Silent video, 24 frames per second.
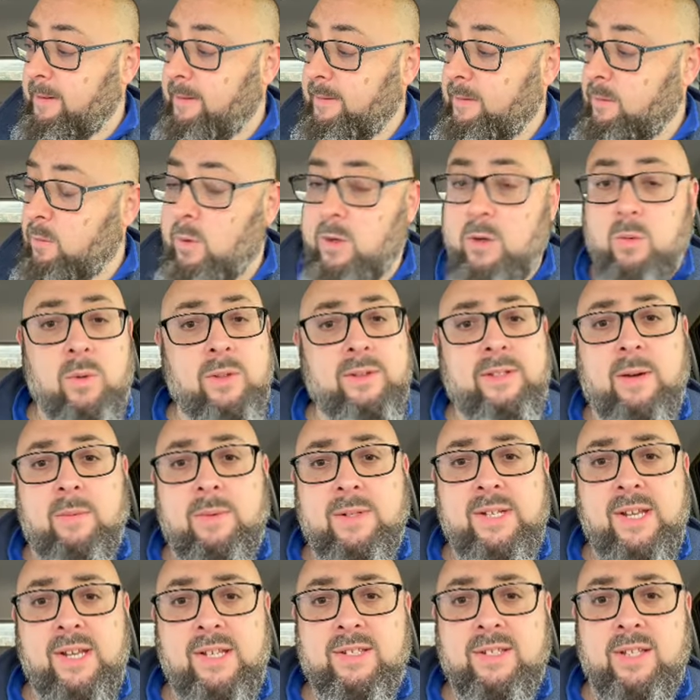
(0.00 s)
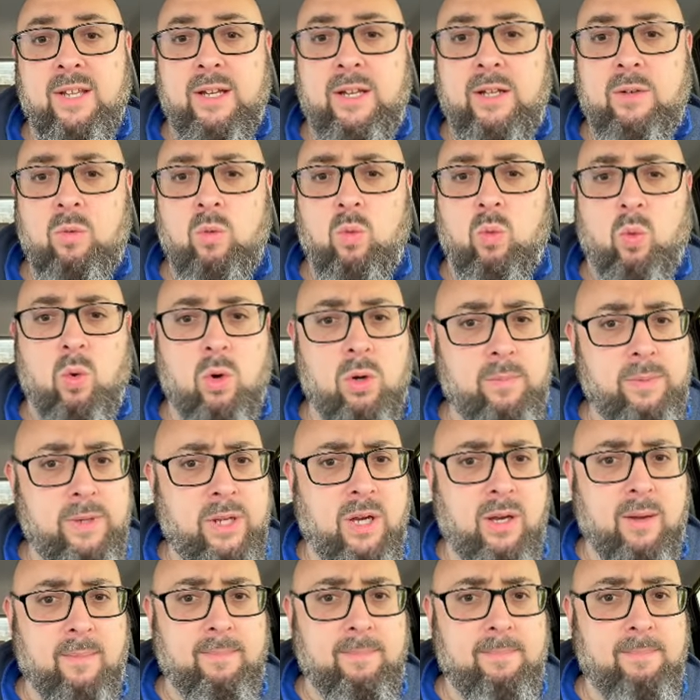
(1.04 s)
Wonder what that would taste like warmed
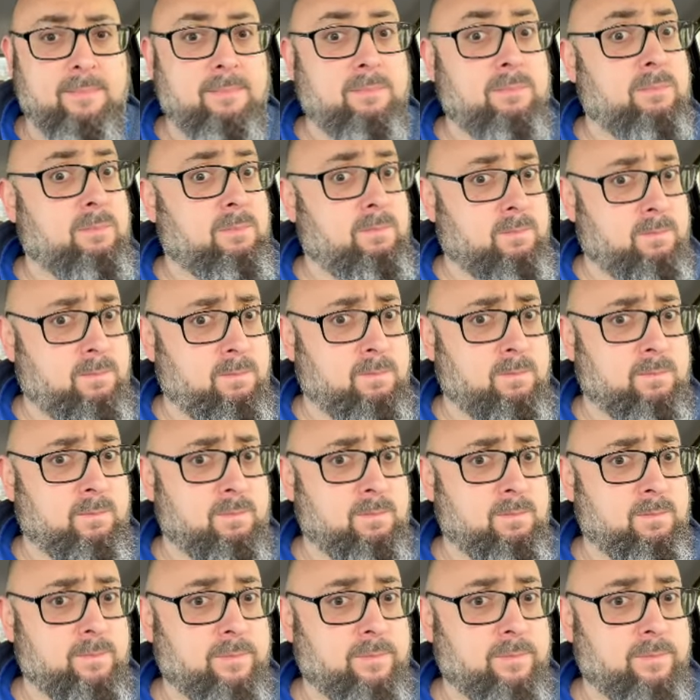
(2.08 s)
up. Hmm.